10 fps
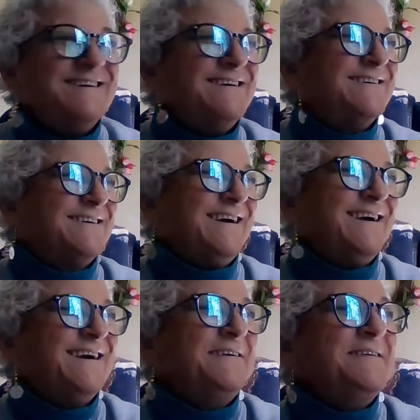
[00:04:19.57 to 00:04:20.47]

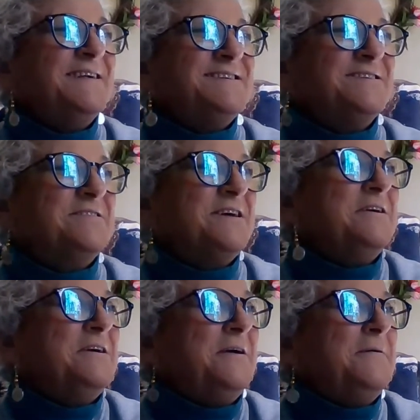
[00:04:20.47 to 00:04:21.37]
Okay, so there
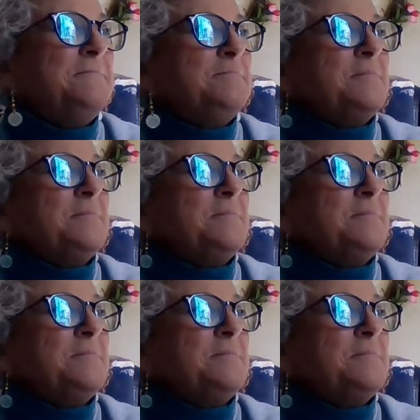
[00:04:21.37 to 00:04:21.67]
you go.